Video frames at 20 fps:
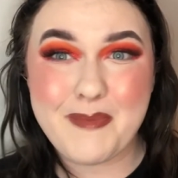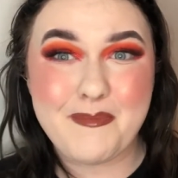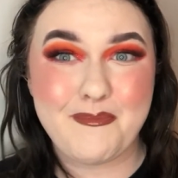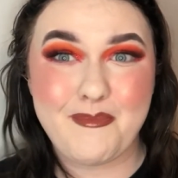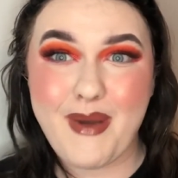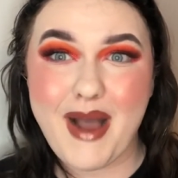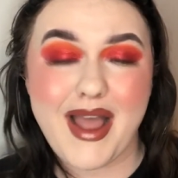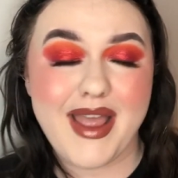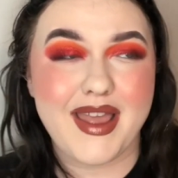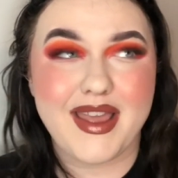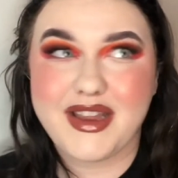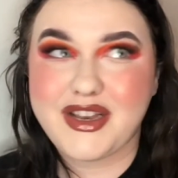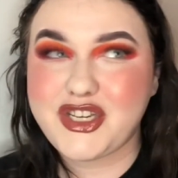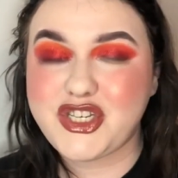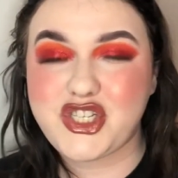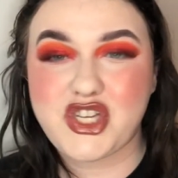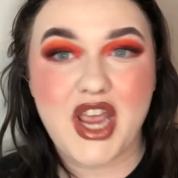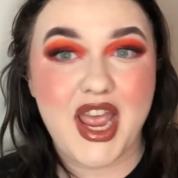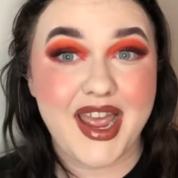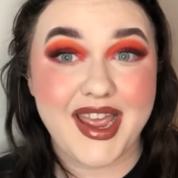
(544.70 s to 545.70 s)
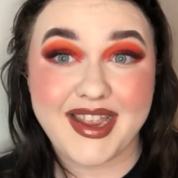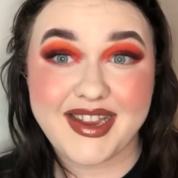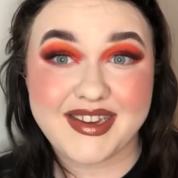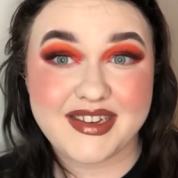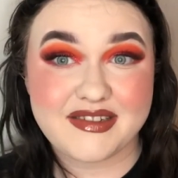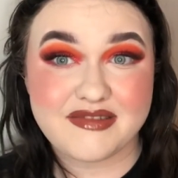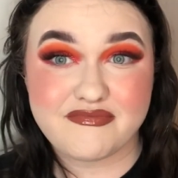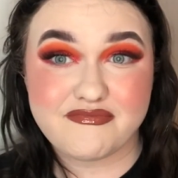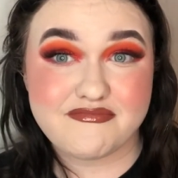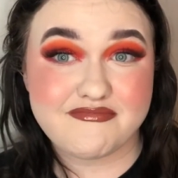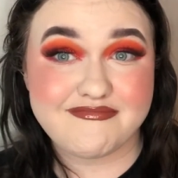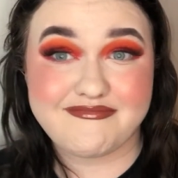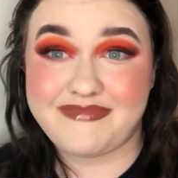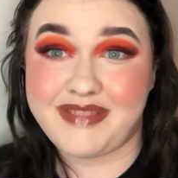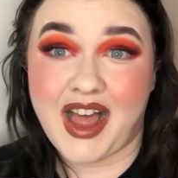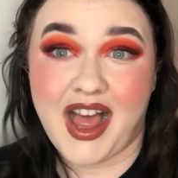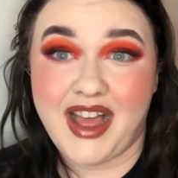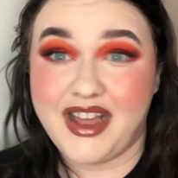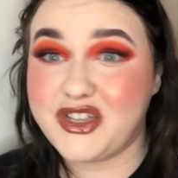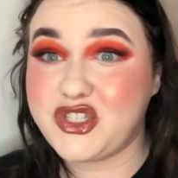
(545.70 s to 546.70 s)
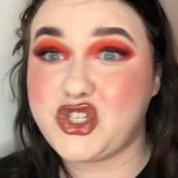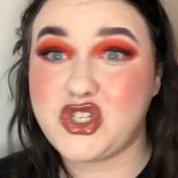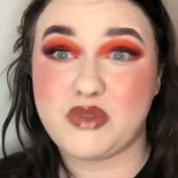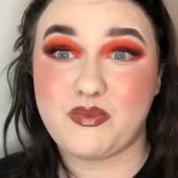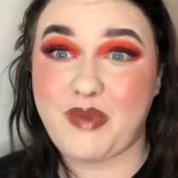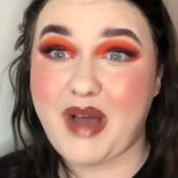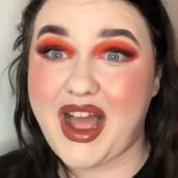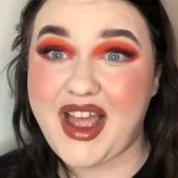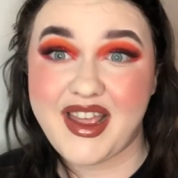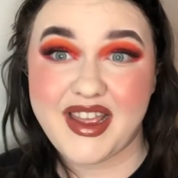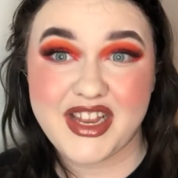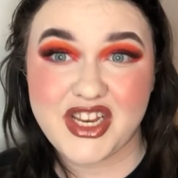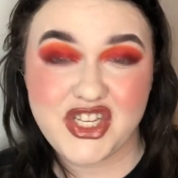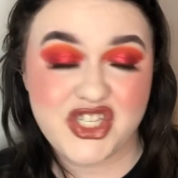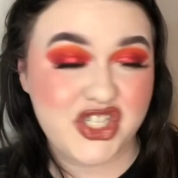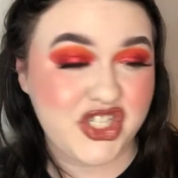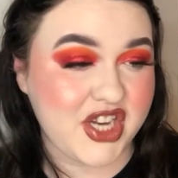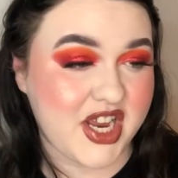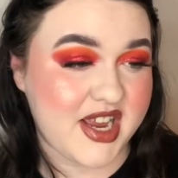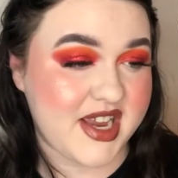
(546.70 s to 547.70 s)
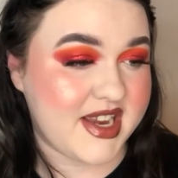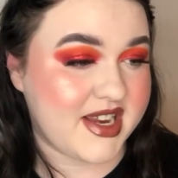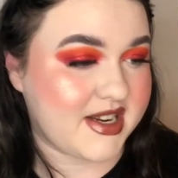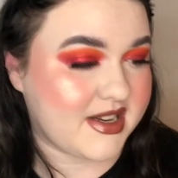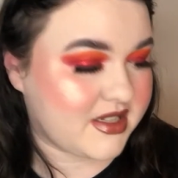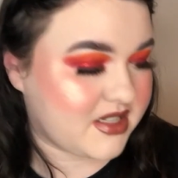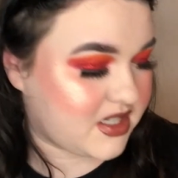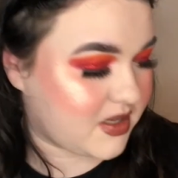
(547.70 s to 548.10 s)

buy it in your shade. Just buy it in your shade.